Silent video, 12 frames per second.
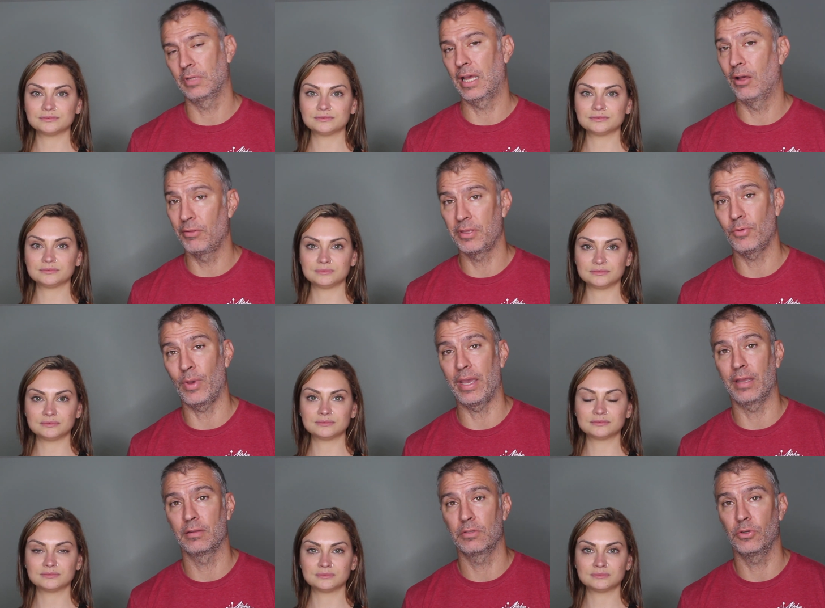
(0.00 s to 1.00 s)
Speaker 1: healthy
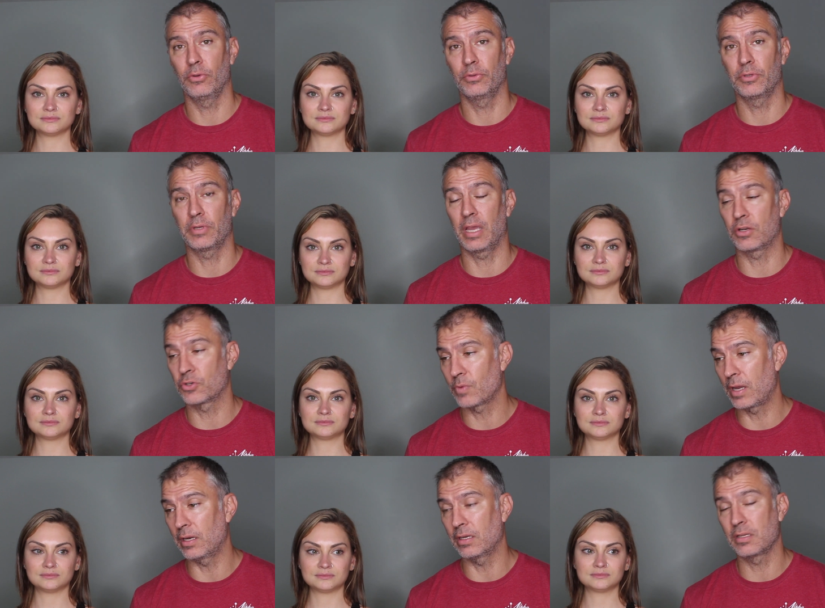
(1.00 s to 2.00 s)
way to get
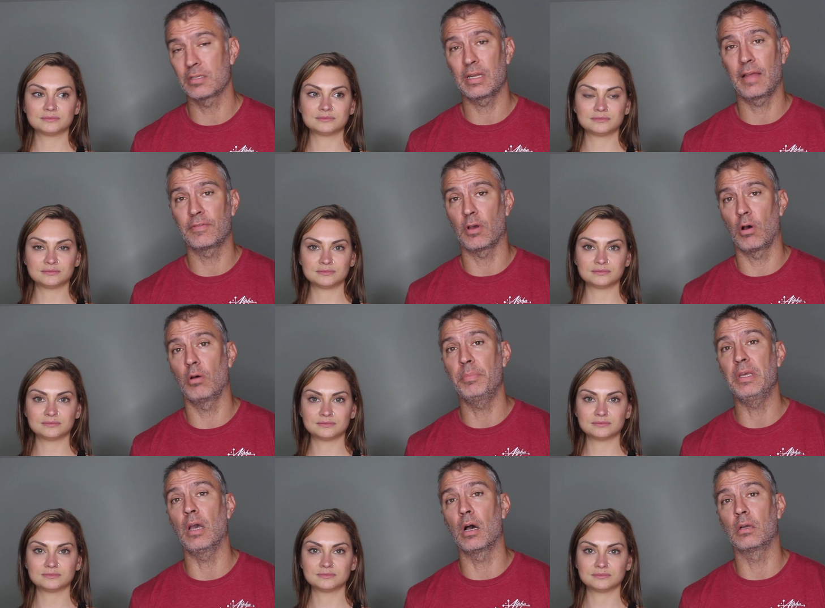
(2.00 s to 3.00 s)
shredded. It doesn't have to all
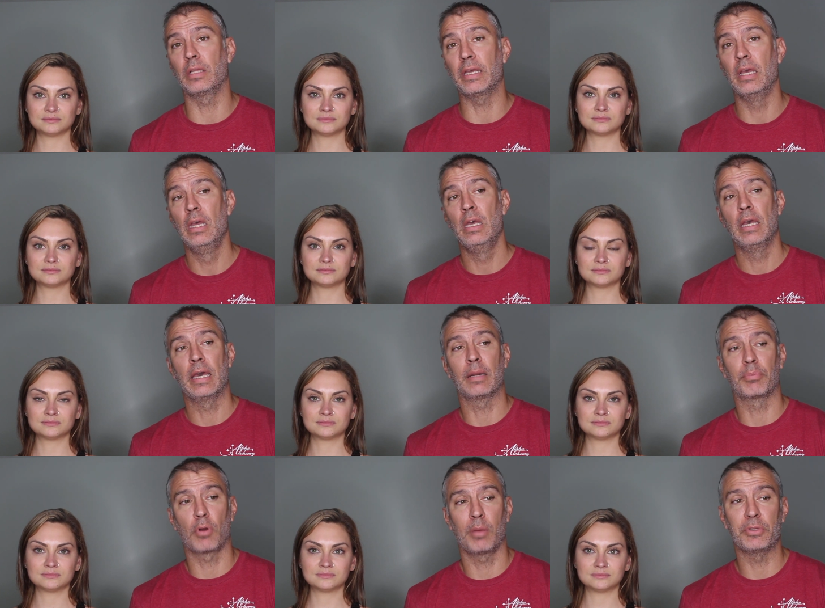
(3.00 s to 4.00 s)
be ugly,
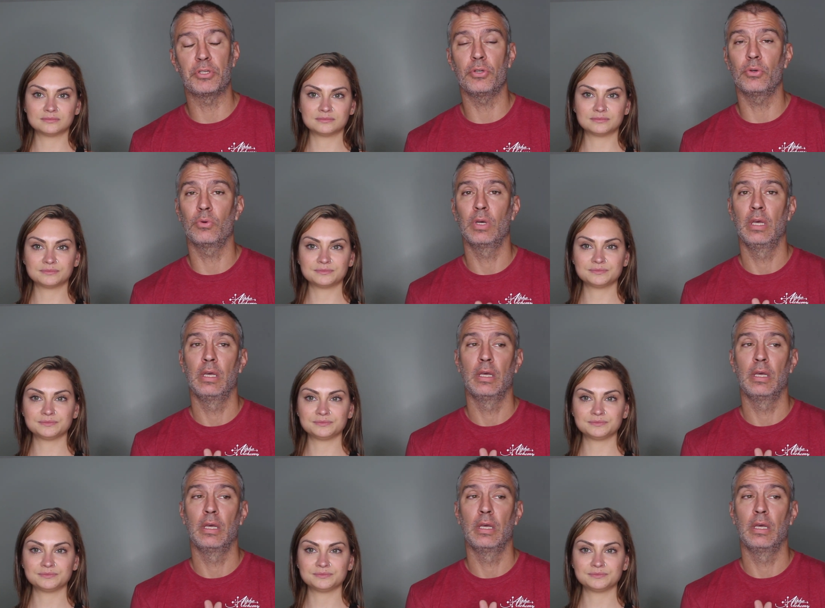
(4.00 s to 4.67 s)
and I promise you,